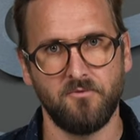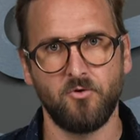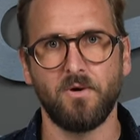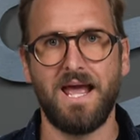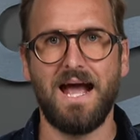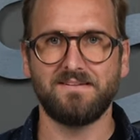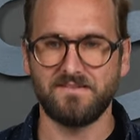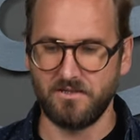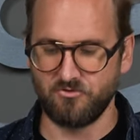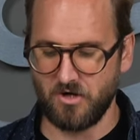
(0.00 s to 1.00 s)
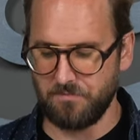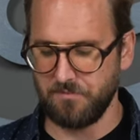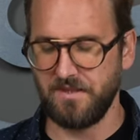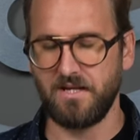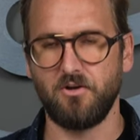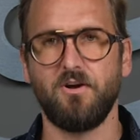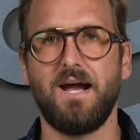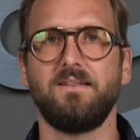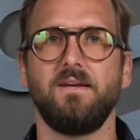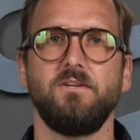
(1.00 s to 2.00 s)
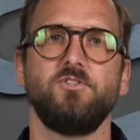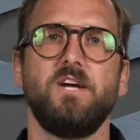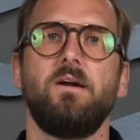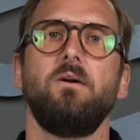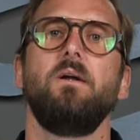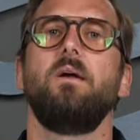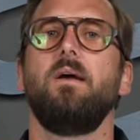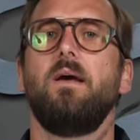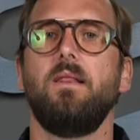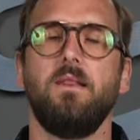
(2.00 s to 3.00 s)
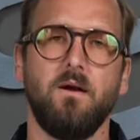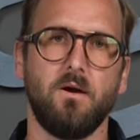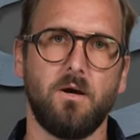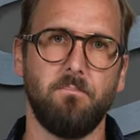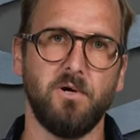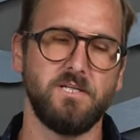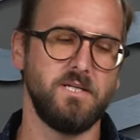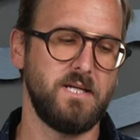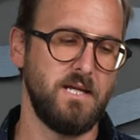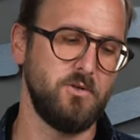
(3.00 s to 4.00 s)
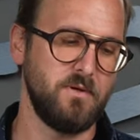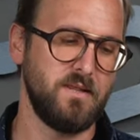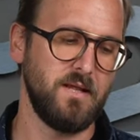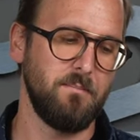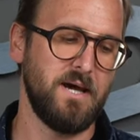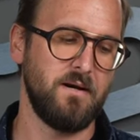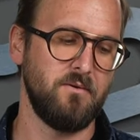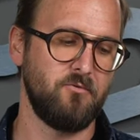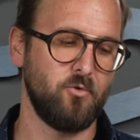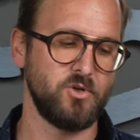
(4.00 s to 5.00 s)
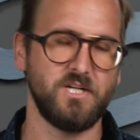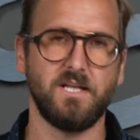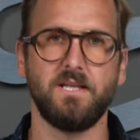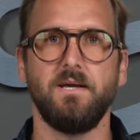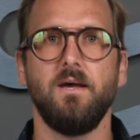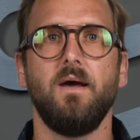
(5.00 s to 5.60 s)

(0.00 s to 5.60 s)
If you were to accidentally drop them, they can crack, they can shatter, and they are kaput. You can't do anything about it, unfortunately.